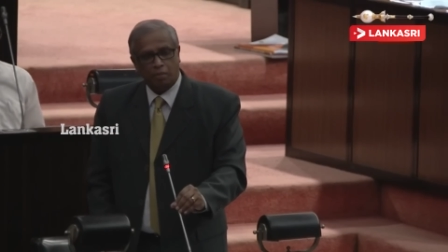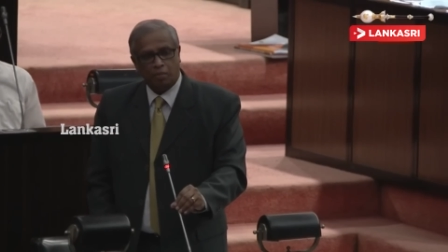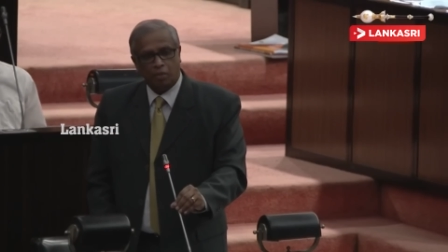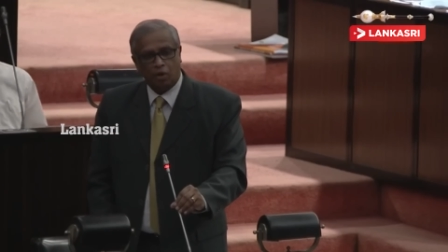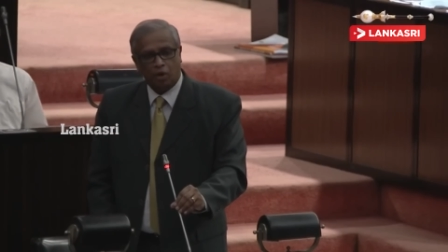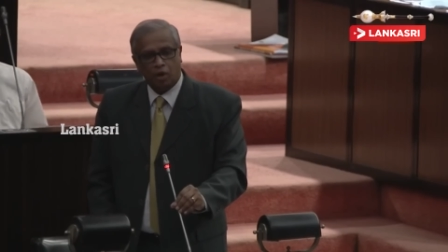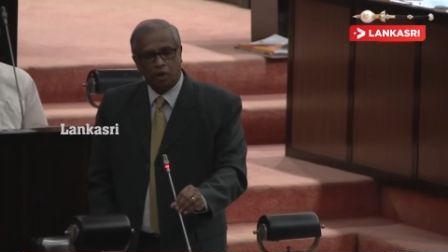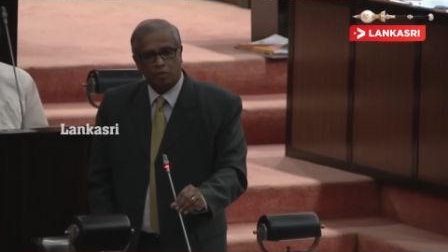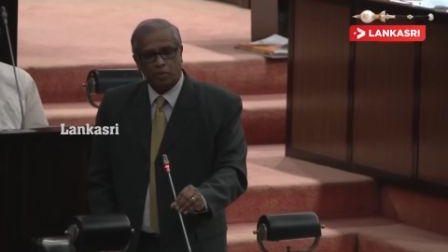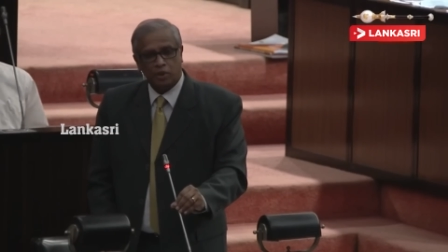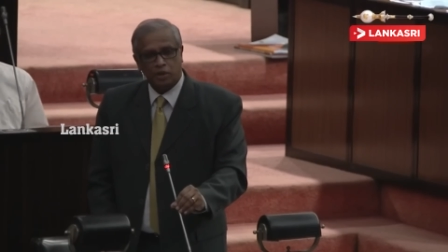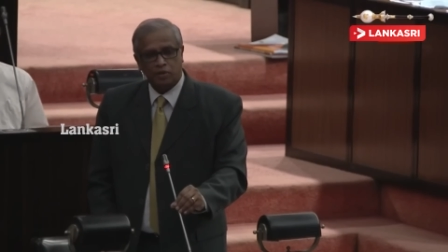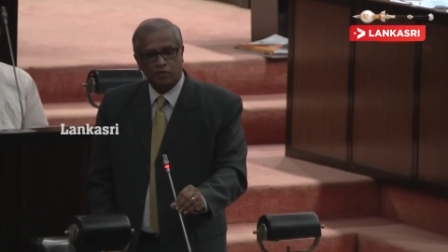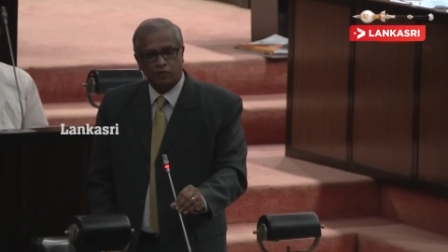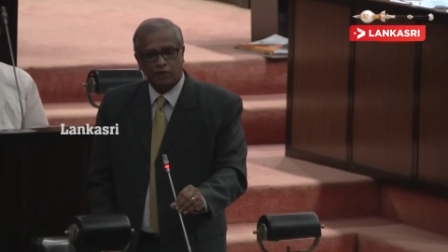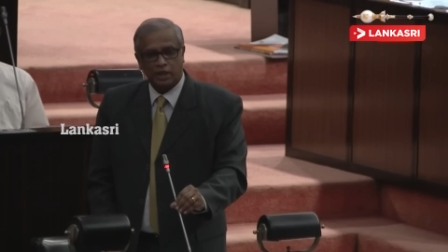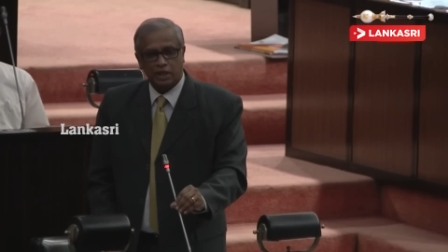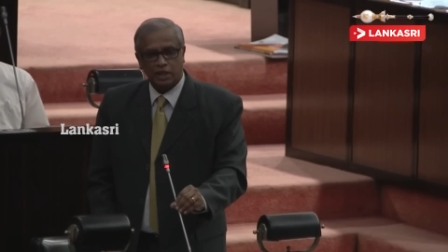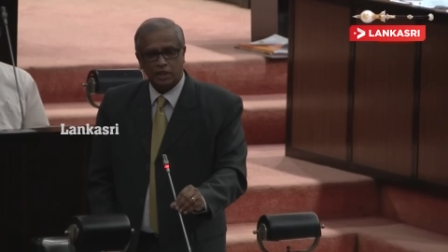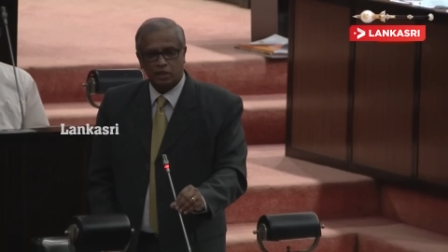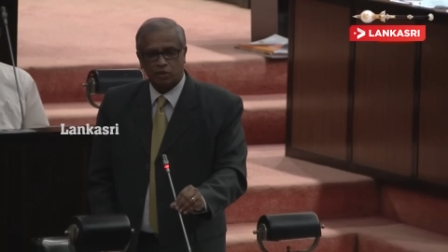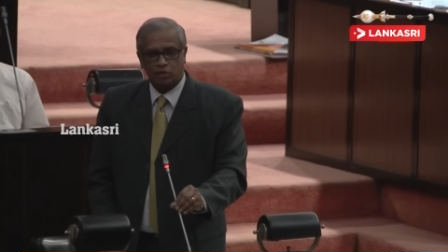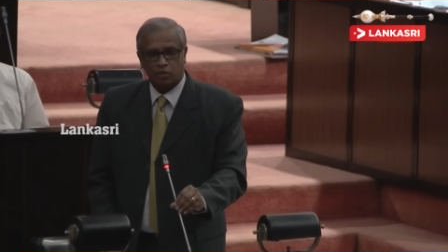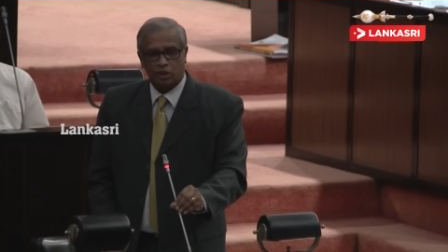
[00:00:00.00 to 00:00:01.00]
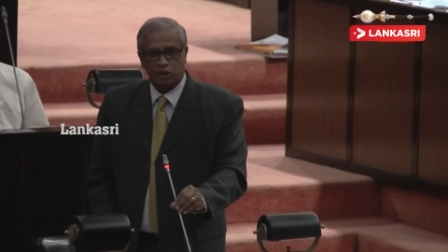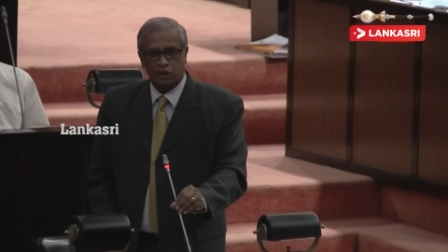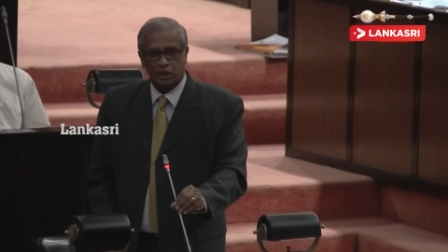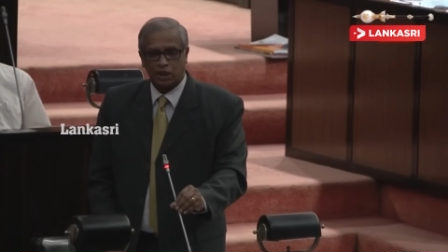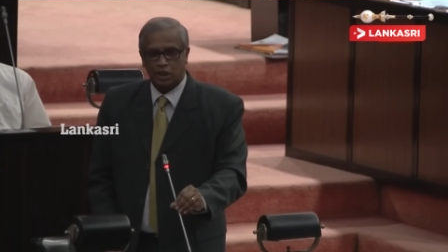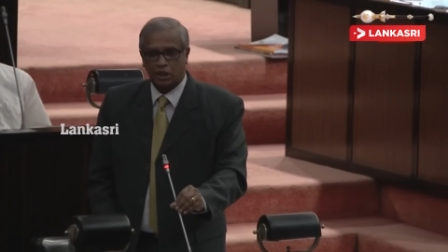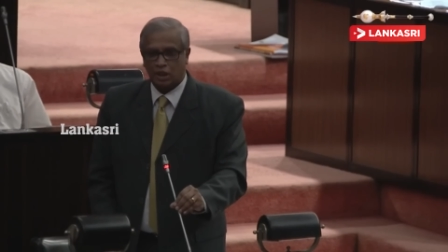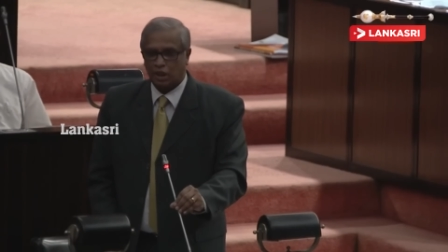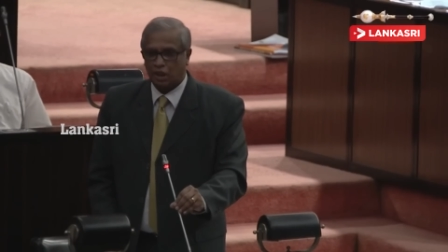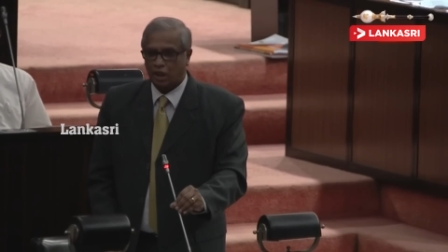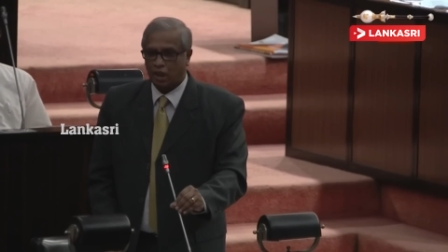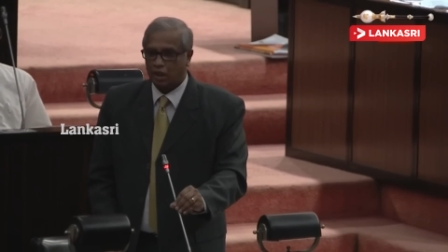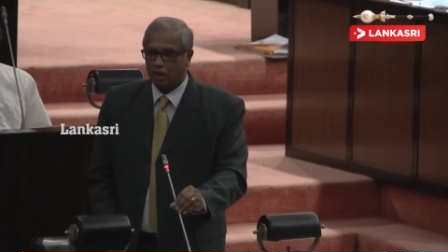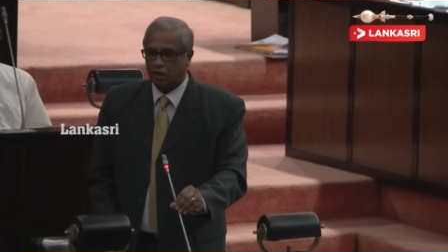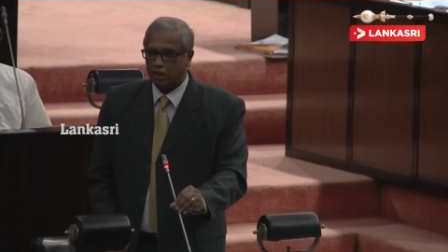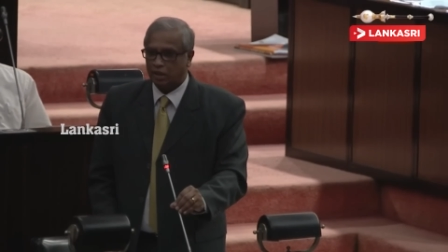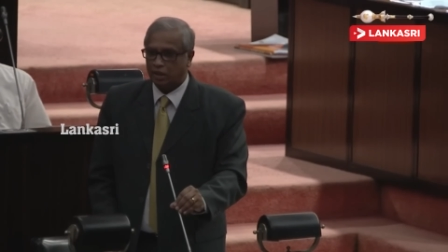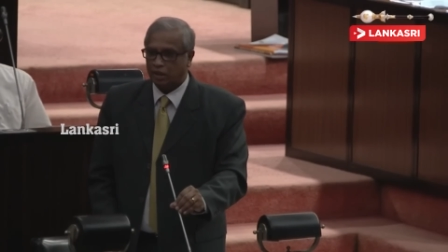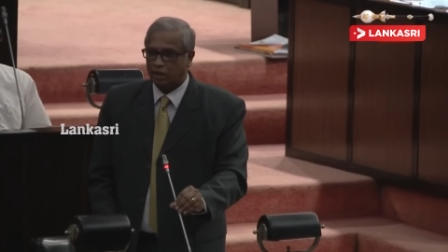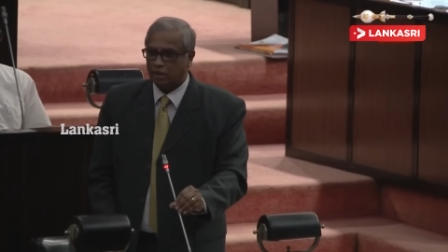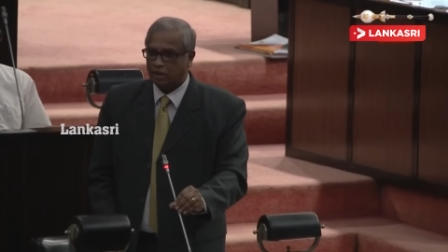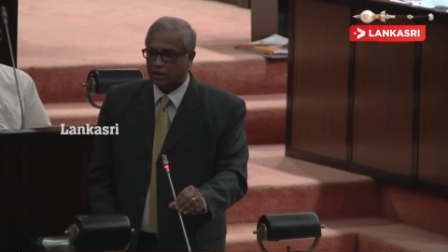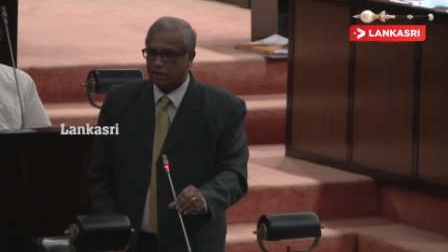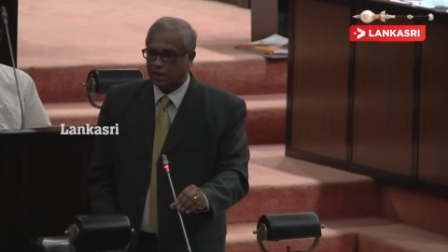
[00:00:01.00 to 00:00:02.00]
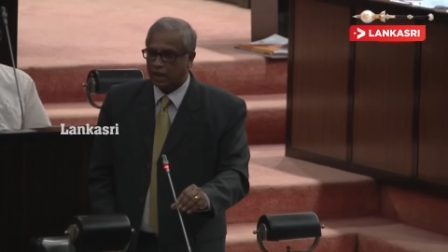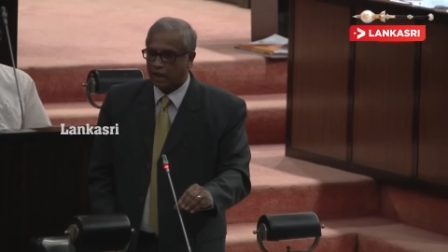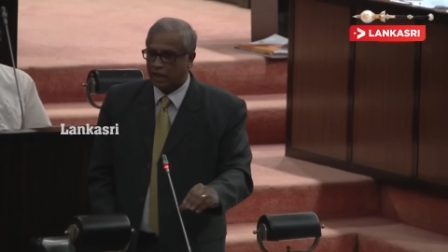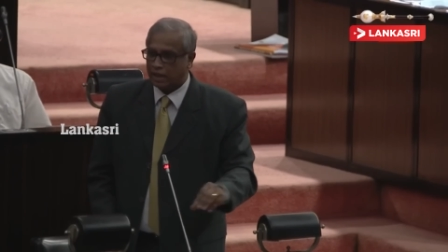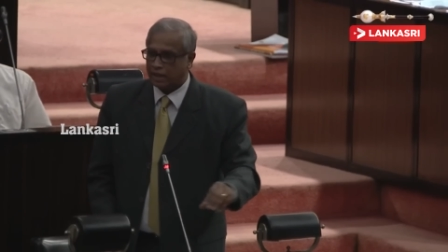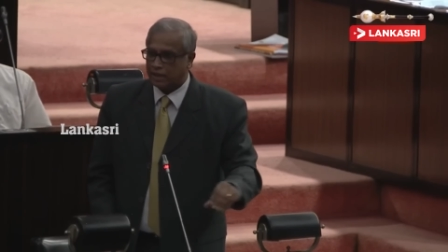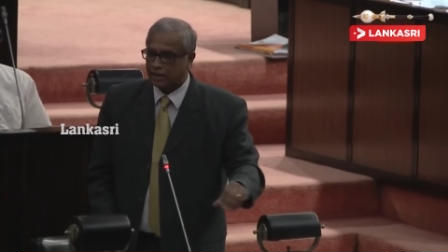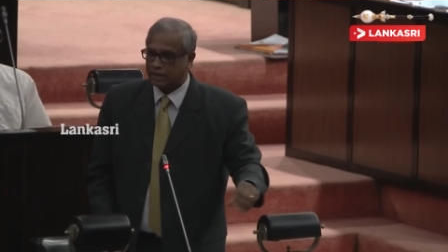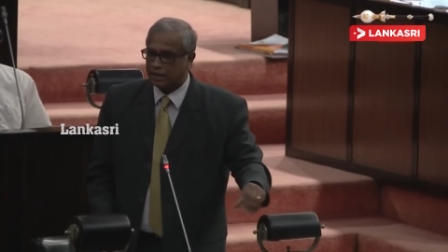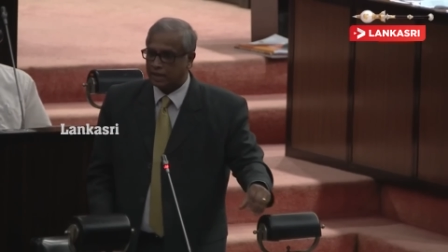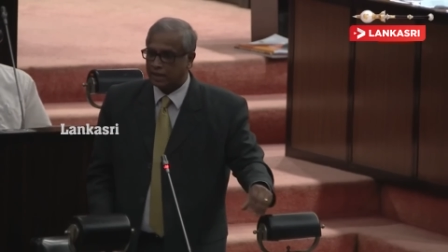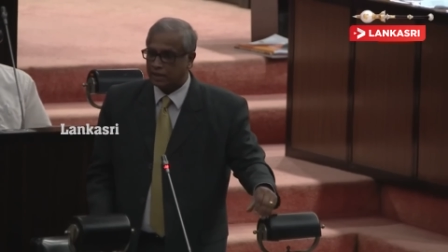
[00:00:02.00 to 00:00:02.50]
Honorable Sivanesarachandra Gandhan's case